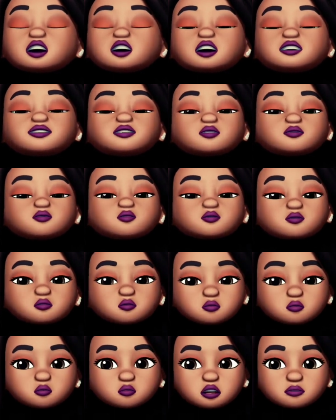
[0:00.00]
The
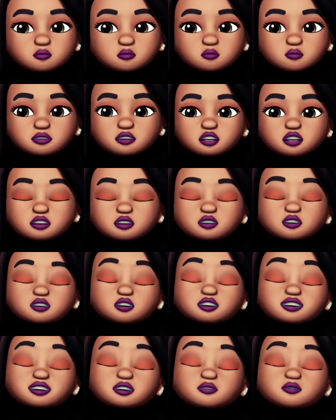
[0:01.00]
following morning,
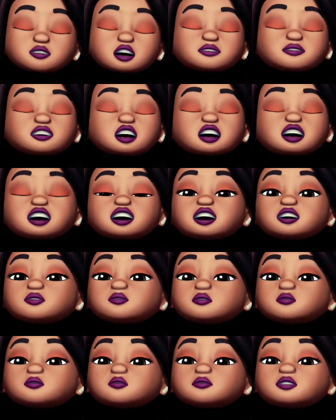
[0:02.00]
Tortoise's wife again
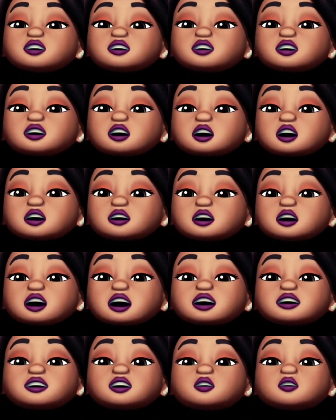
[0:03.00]
cooked deer,
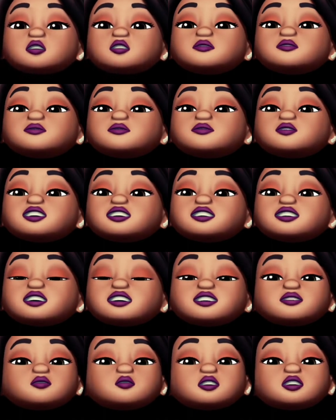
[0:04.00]
and they all
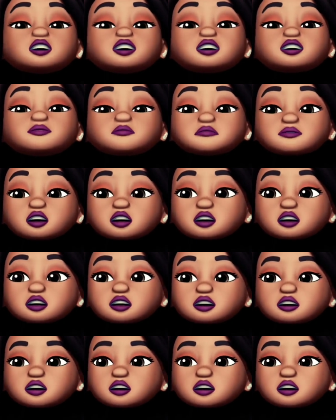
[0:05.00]
feasted on his meat.